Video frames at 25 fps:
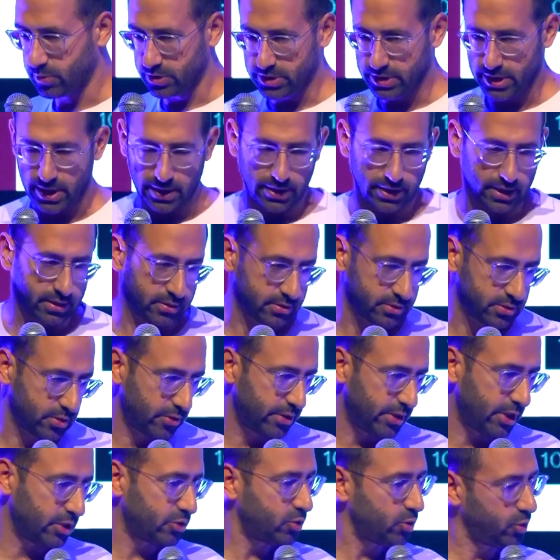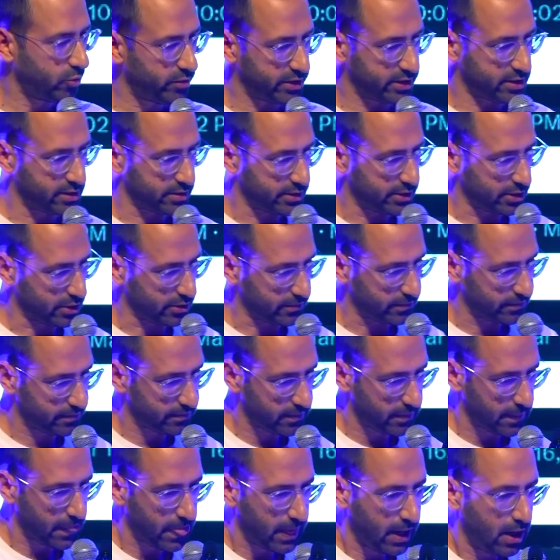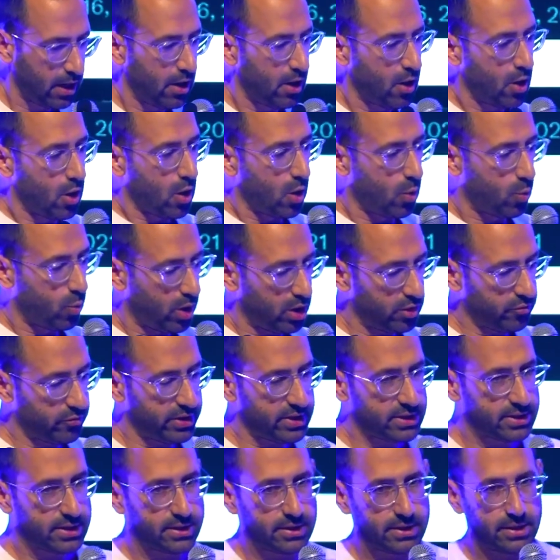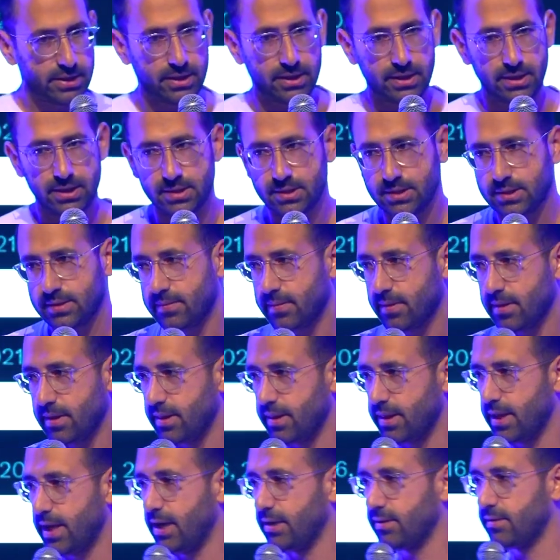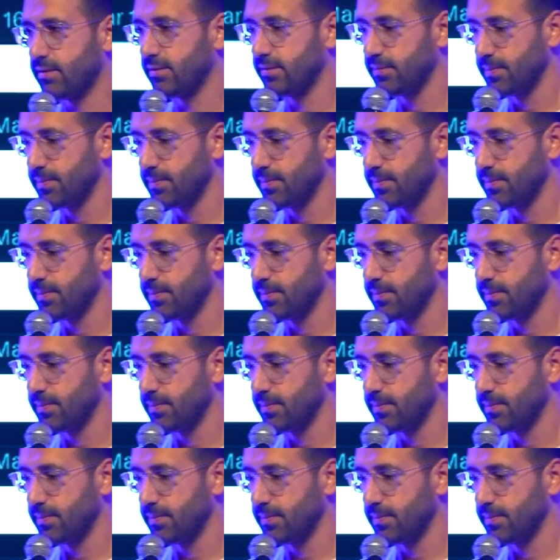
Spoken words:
second? So there are 2 reasons here. One reason is that